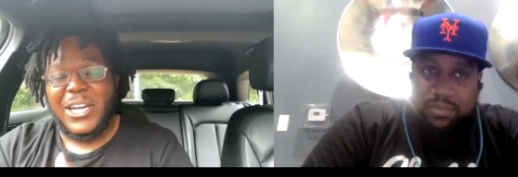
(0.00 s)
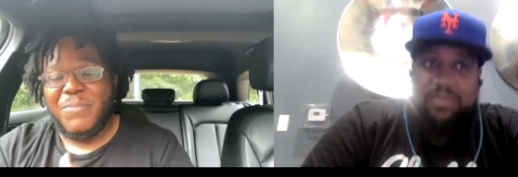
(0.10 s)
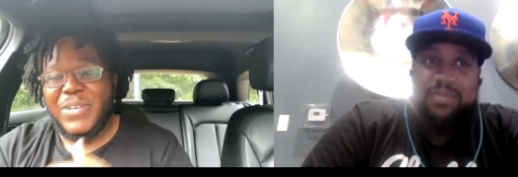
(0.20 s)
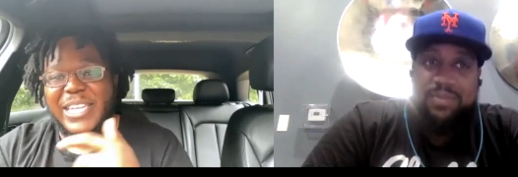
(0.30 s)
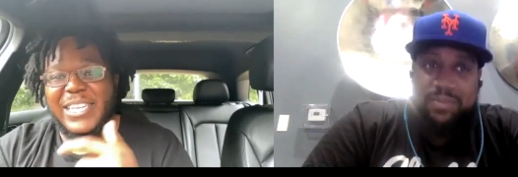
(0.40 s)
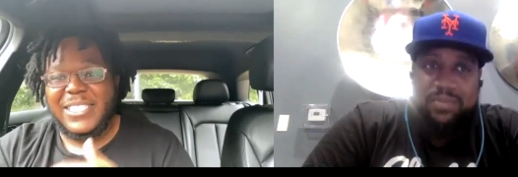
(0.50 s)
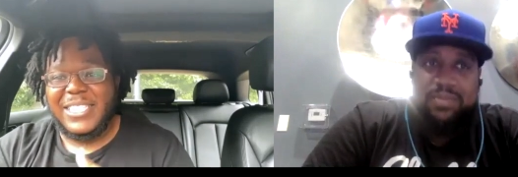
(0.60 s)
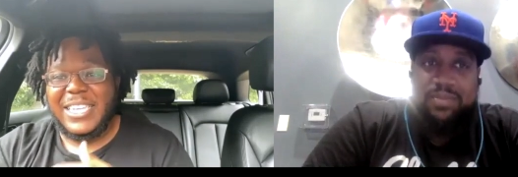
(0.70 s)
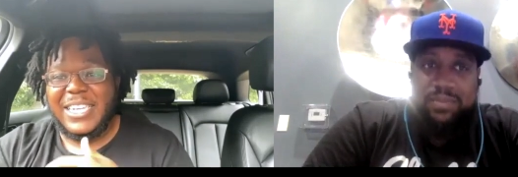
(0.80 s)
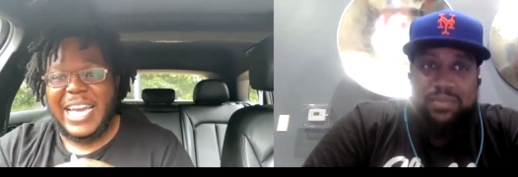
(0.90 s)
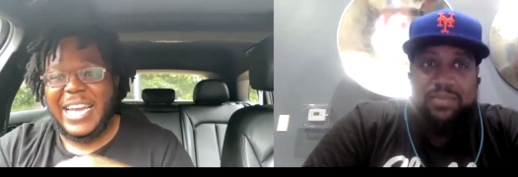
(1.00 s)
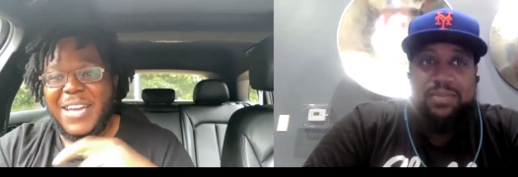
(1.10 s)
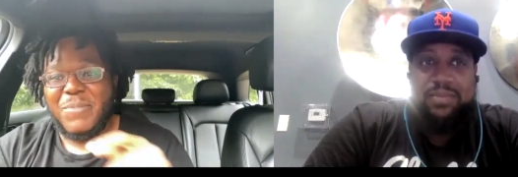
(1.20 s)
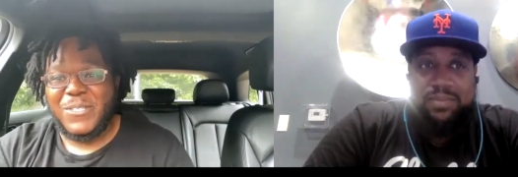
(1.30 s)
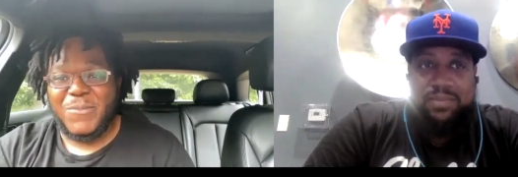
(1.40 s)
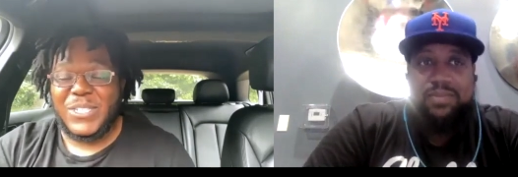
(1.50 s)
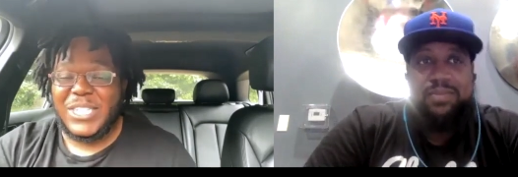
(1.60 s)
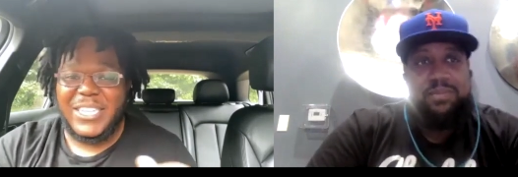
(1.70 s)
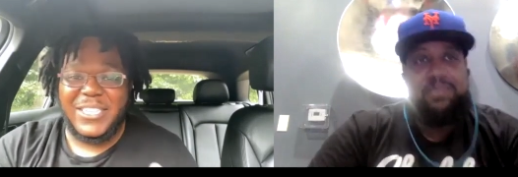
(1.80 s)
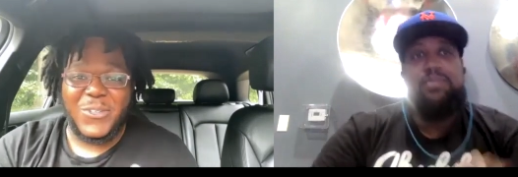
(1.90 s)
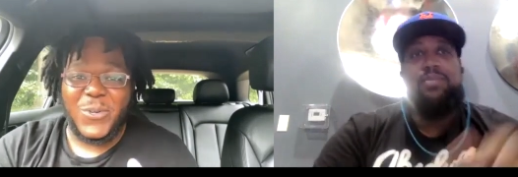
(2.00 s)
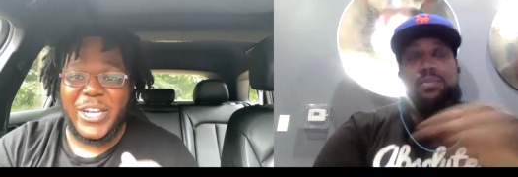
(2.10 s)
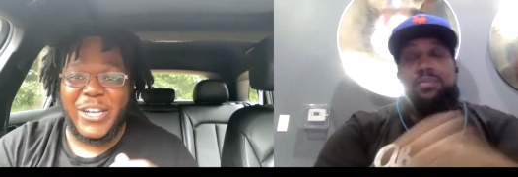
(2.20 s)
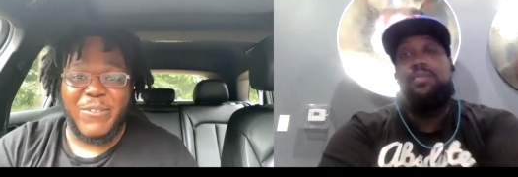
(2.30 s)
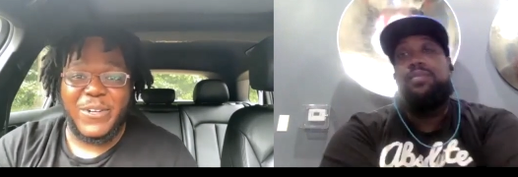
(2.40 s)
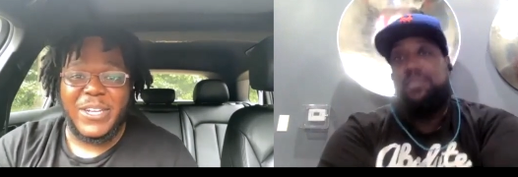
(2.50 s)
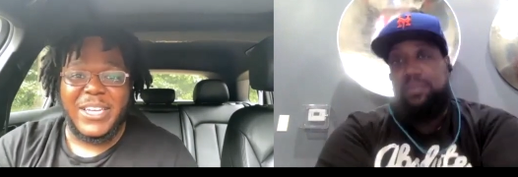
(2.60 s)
Speaker 1: see this and I got me some machines or whatever.